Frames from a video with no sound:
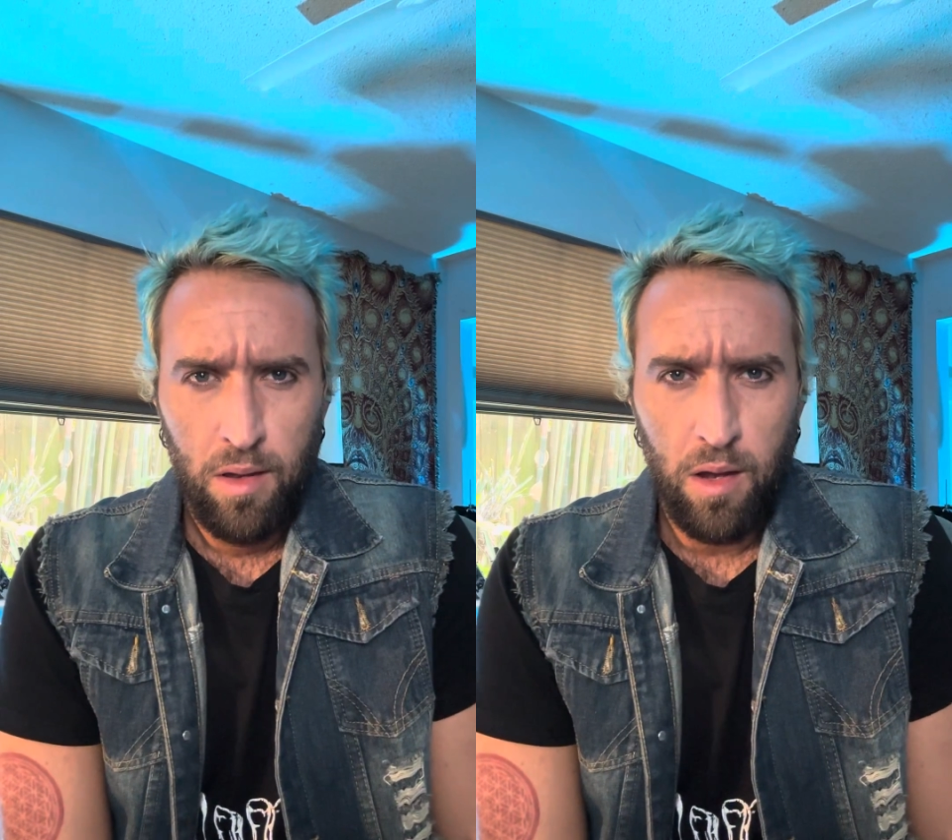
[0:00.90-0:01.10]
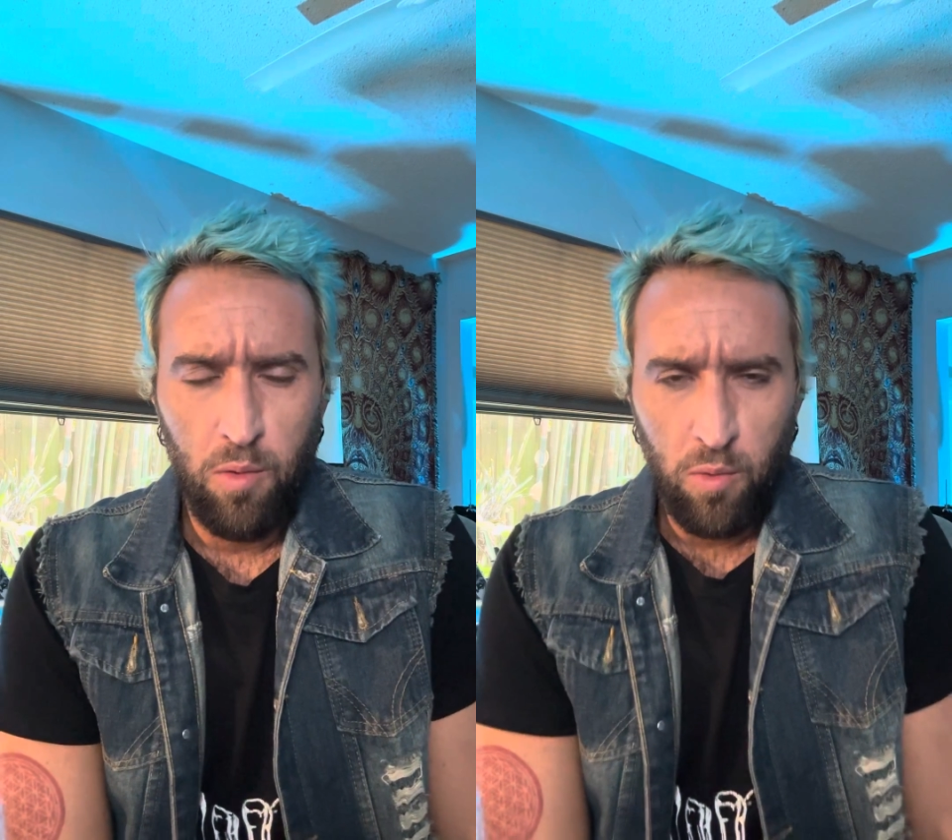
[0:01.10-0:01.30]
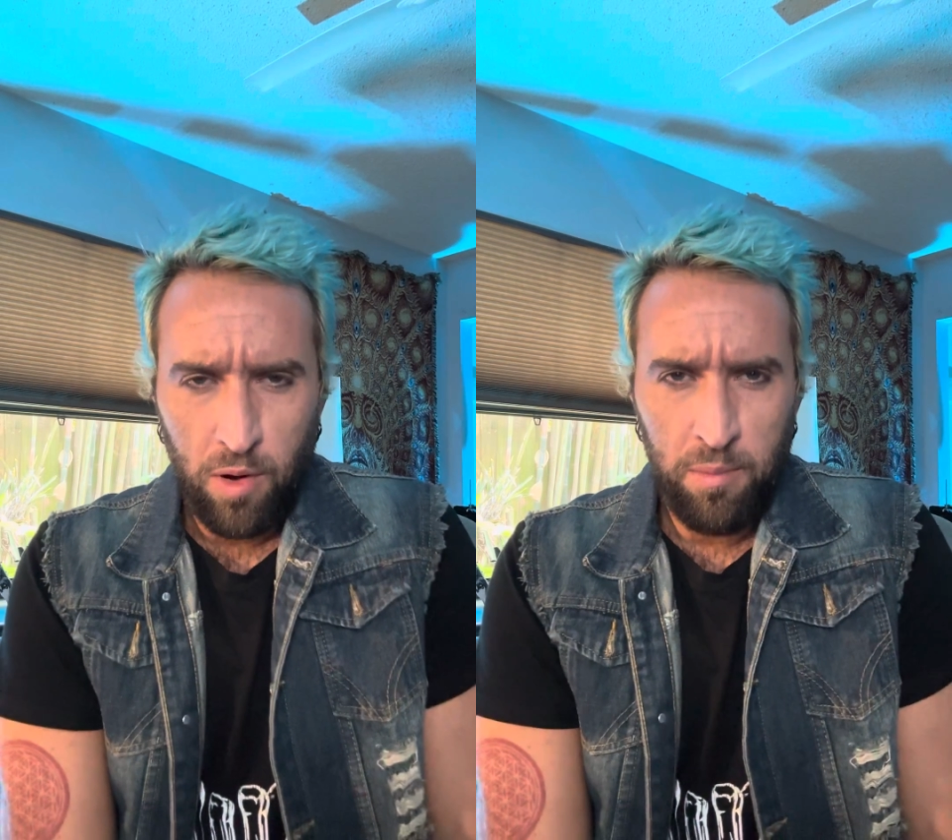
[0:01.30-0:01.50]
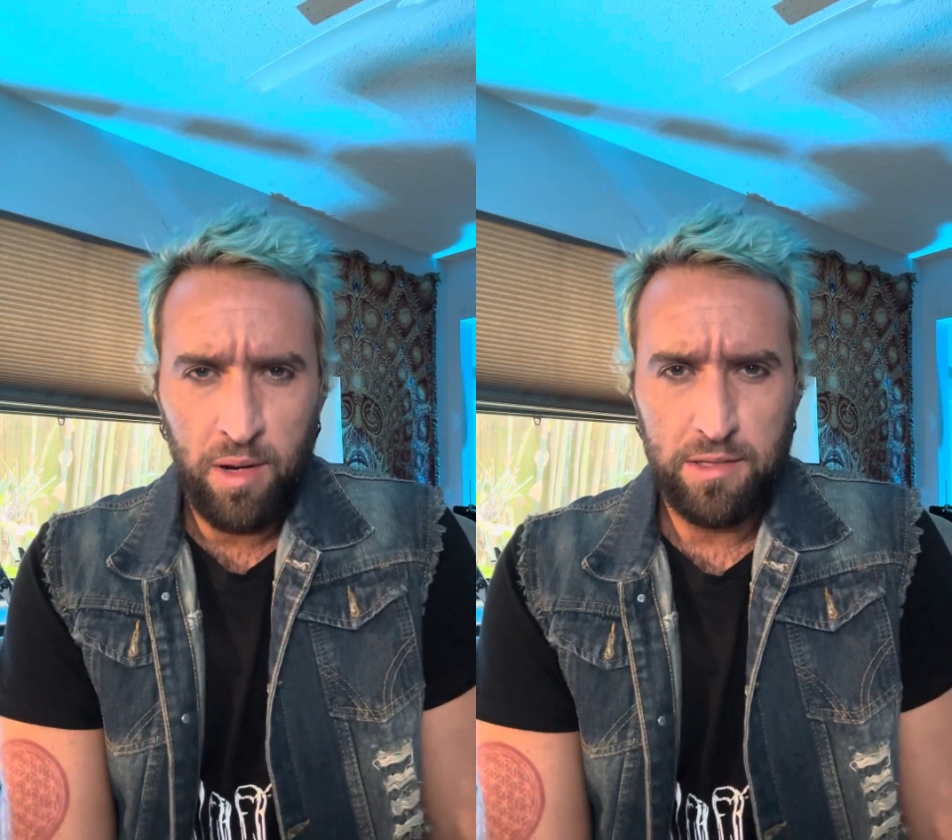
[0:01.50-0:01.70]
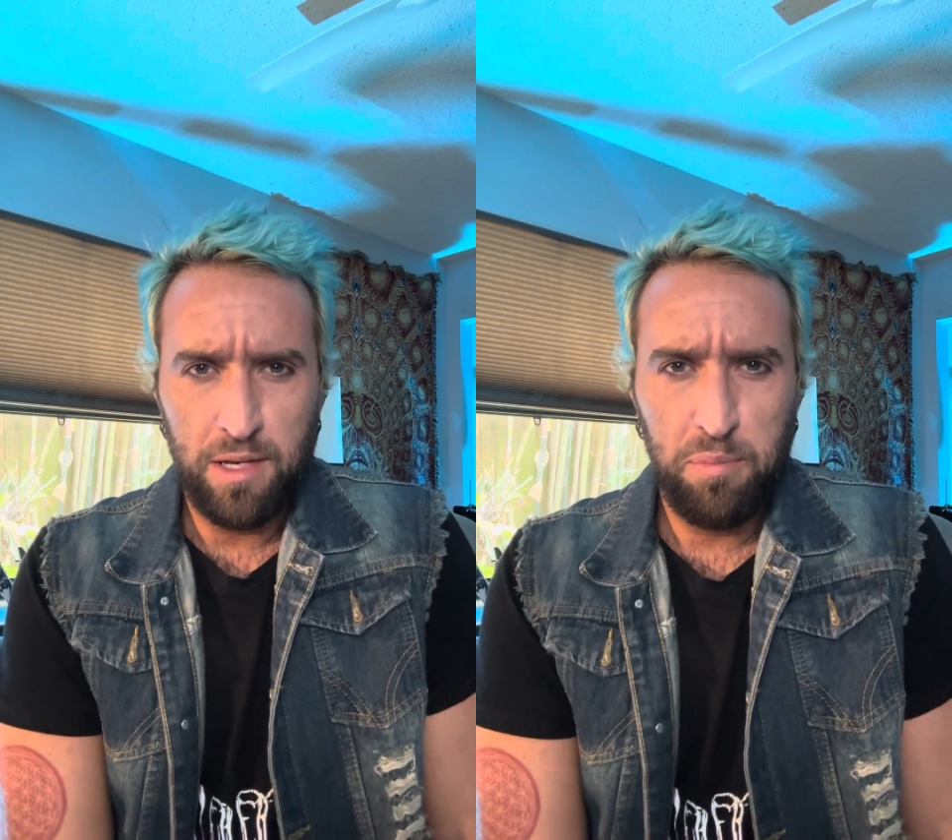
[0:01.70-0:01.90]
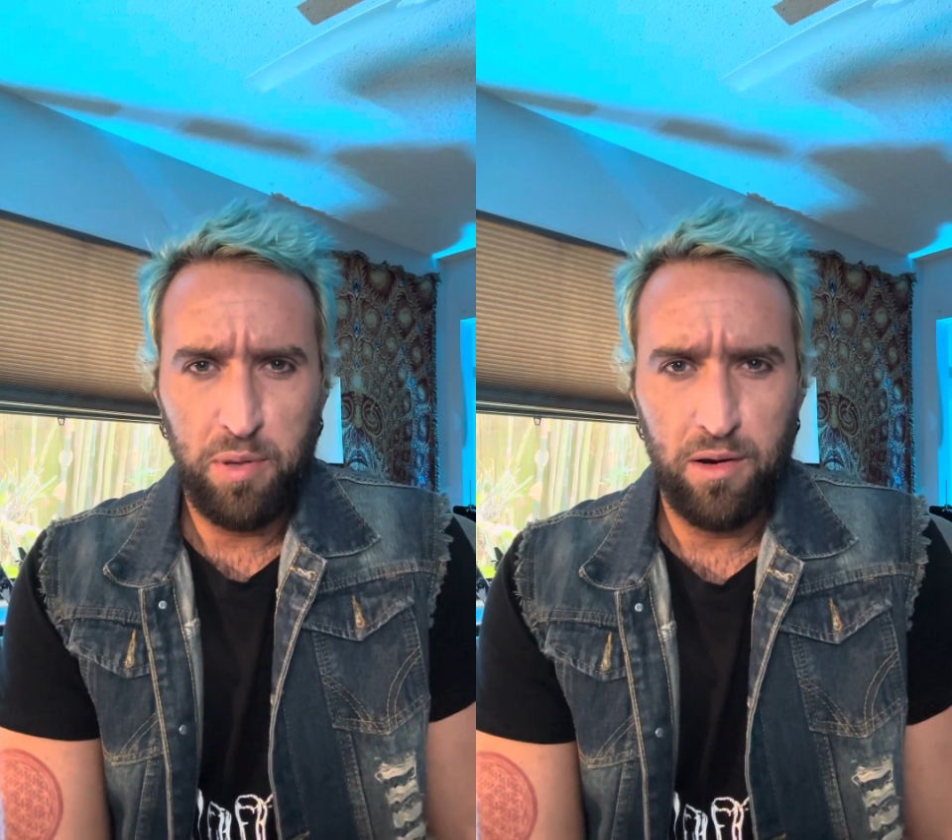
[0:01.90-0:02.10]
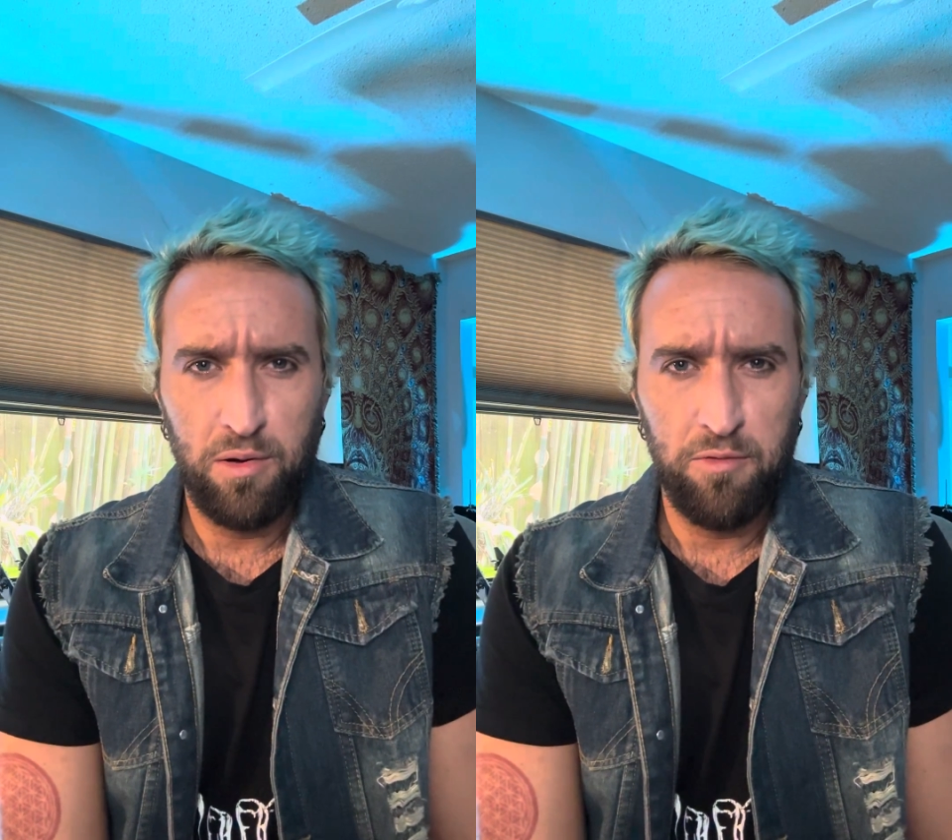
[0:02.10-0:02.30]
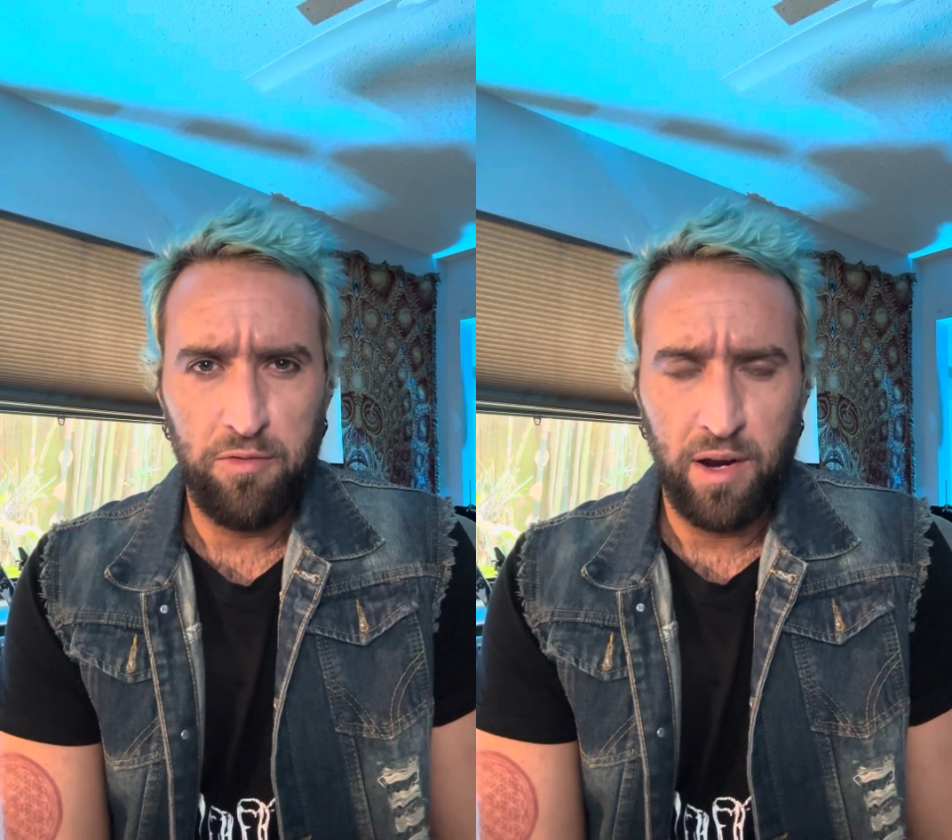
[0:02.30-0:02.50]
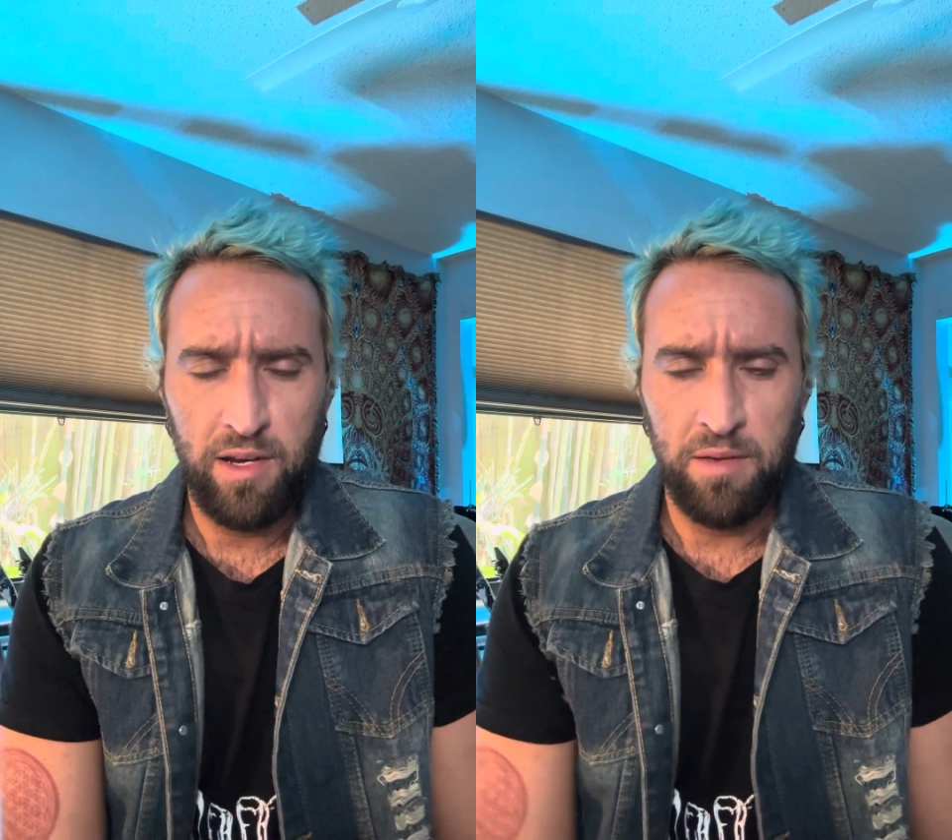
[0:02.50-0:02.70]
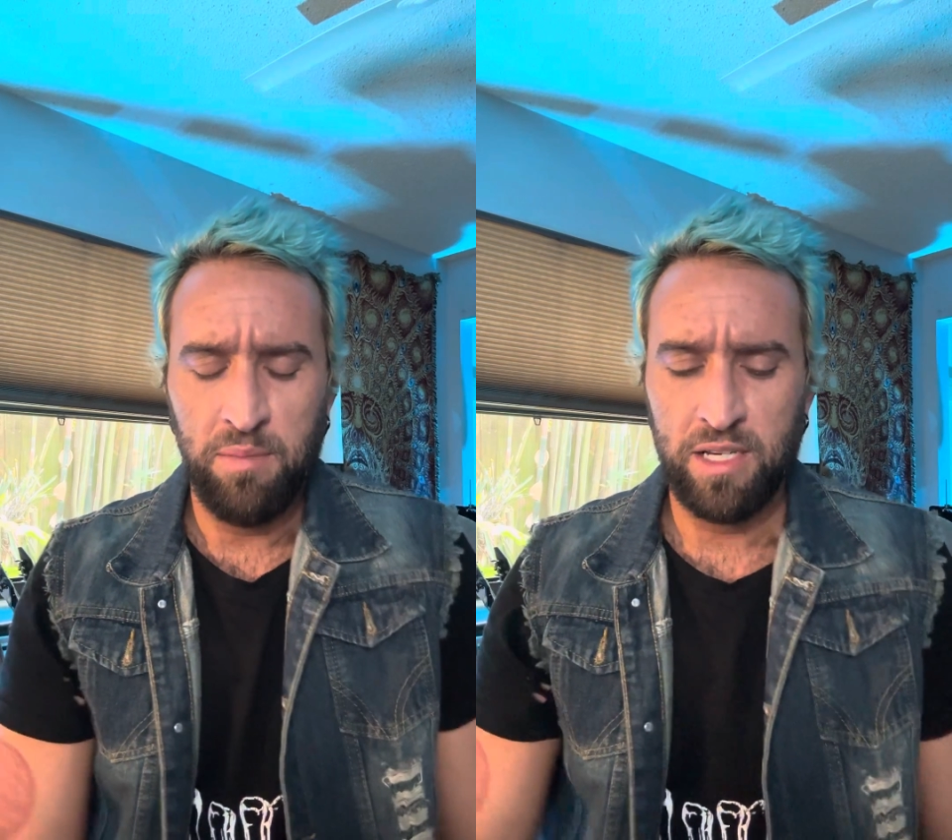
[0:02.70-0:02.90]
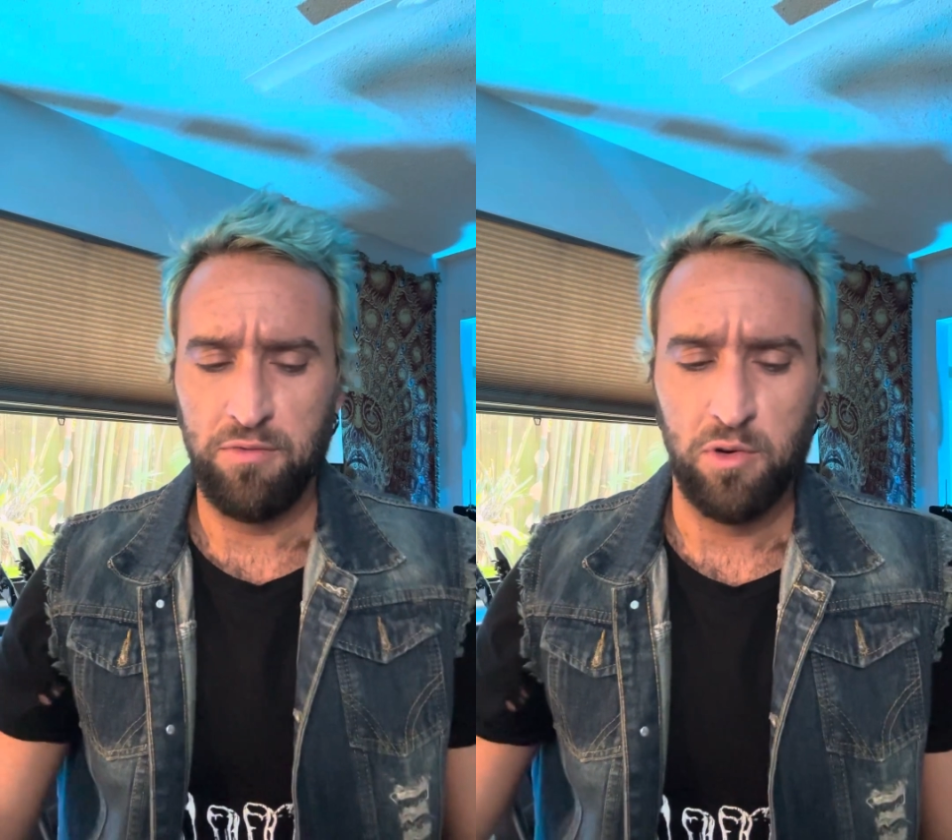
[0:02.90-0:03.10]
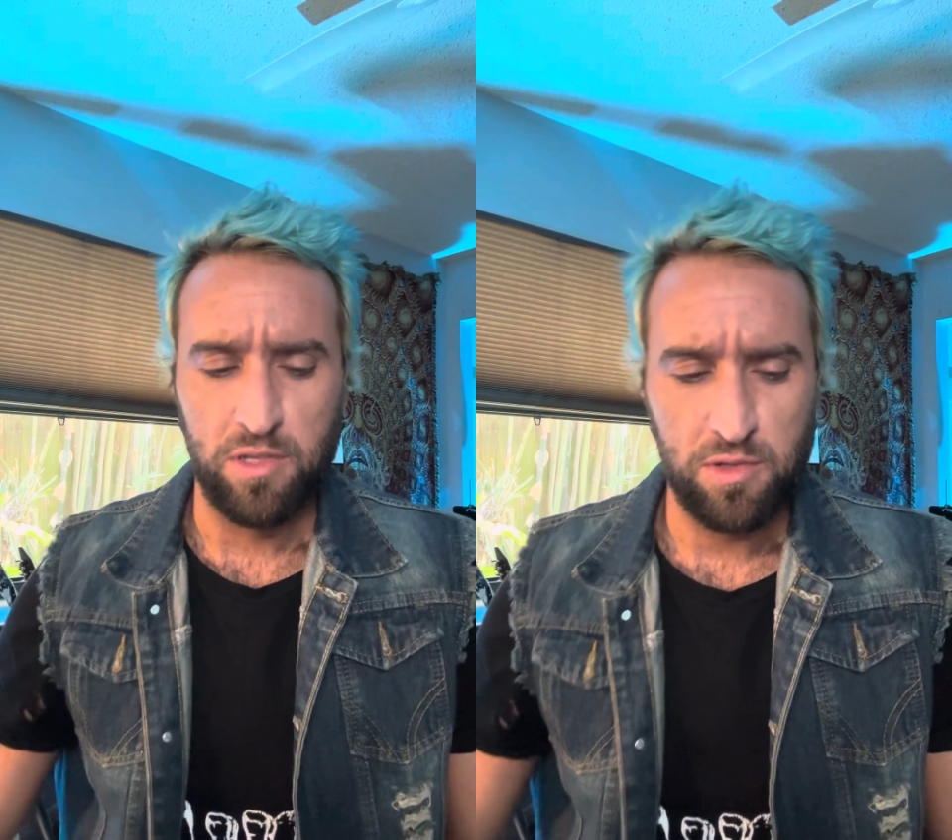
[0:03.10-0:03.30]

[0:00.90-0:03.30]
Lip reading: A 1-minute tip here on finding mixed voice.